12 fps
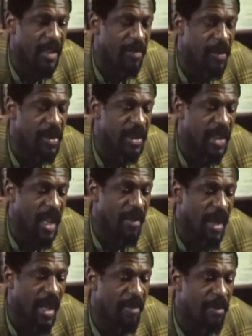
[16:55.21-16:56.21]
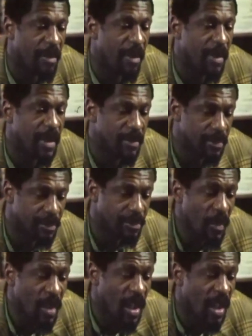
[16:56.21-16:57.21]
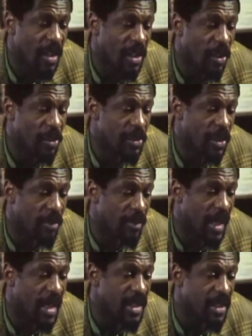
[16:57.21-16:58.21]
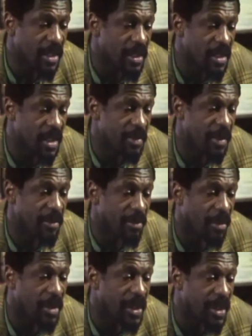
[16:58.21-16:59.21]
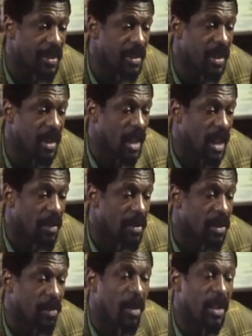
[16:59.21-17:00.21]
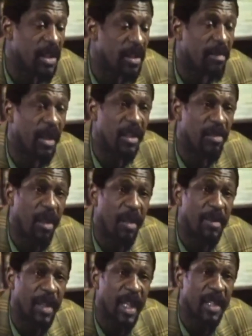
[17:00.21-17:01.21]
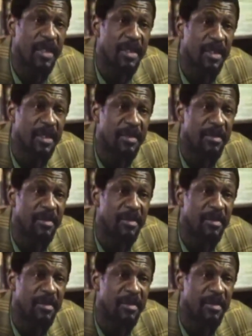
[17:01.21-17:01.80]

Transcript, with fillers: it was the first time I ever remember that a coach or a manager has been appointed and there was questions about his qualifications,